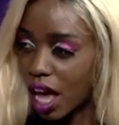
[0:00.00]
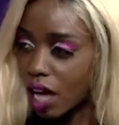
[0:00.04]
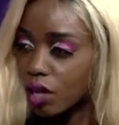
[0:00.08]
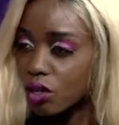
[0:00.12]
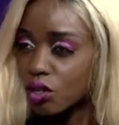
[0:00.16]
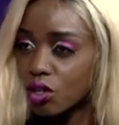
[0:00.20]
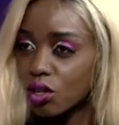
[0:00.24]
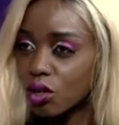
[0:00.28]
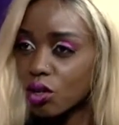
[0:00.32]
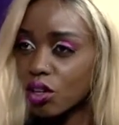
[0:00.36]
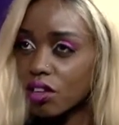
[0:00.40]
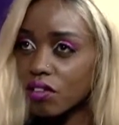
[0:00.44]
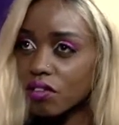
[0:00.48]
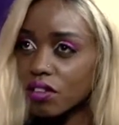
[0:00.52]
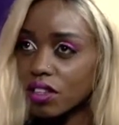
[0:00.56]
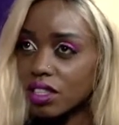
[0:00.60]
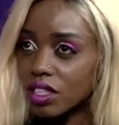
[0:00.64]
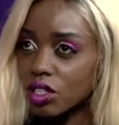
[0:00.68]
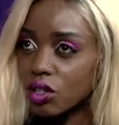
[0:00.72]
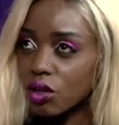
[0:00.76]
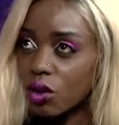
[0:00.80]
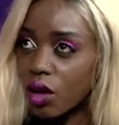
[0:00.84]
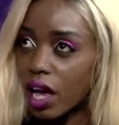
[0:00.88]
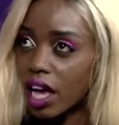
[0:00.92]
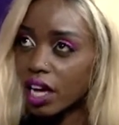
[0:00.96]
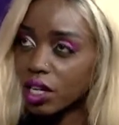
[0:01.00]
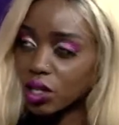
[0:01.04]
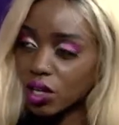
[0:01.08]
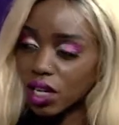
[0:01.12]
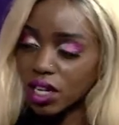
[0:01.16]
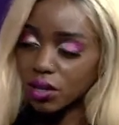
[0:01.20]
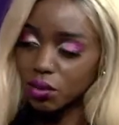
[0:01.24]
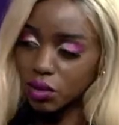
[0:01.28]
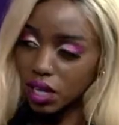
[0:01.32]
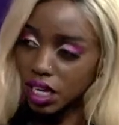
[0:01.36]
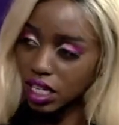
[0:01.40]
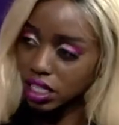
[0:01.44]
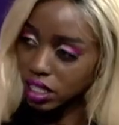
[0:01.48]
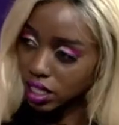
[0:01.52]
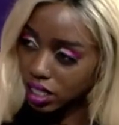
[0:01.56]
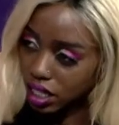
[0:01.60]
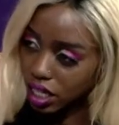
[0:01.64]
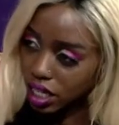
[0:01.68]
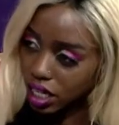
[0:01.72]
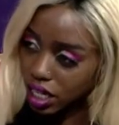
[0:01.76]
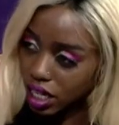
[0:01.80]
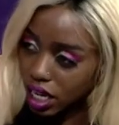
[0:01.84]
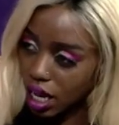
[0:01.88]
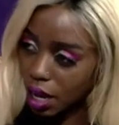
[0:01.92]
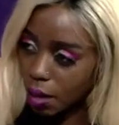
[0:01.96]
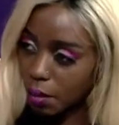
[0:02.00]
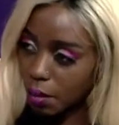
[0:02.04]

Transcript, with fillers: Yeah, how do you know if it's, you're actually really sick,